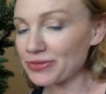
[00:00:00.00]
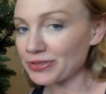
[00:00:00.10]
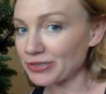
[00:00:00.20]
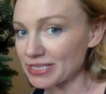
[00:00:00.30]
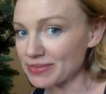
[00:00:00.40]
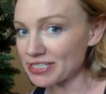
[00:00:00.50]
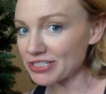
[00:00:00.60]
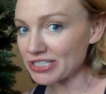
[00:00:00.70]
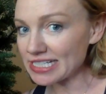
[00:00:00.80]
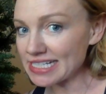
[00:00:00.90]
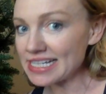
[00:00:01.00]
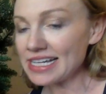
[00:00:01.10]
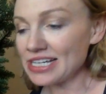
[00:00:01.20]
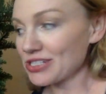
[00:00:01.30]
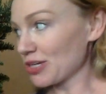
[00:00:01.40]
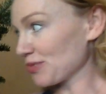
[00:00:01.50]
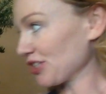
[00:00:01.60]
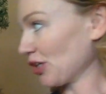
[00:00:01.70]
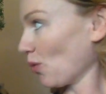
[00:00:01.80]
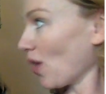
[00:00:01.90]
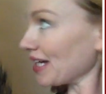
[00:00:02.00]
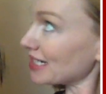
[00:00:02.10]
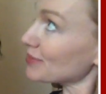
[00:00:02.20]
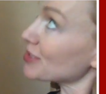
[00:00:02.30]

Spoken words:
Christmas tree. So I'm just going to wind it up the